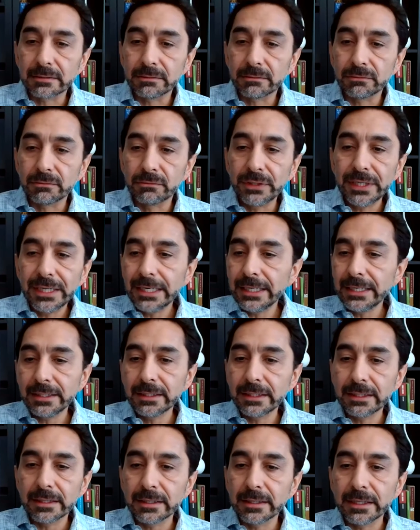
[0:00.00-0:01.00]

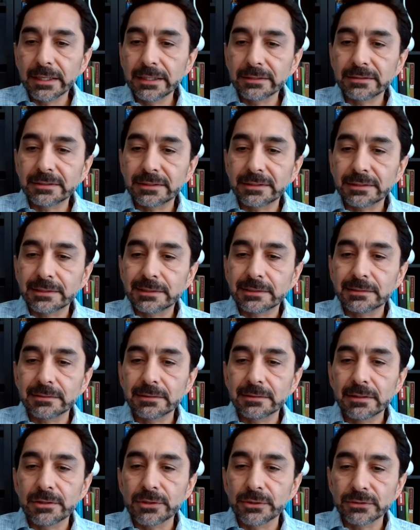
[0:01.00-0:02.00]
really
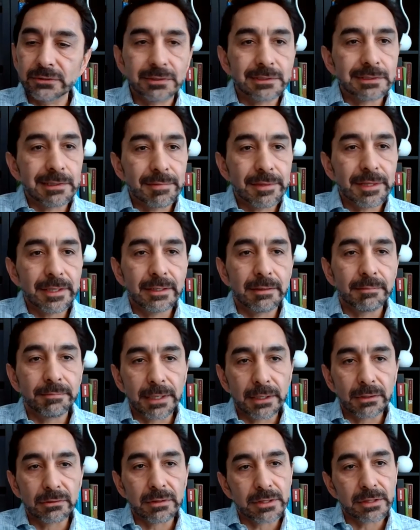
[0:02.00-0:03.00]
there's something
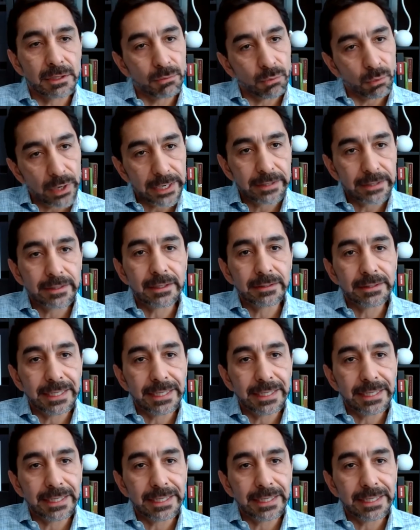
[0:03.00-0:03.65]
about the way that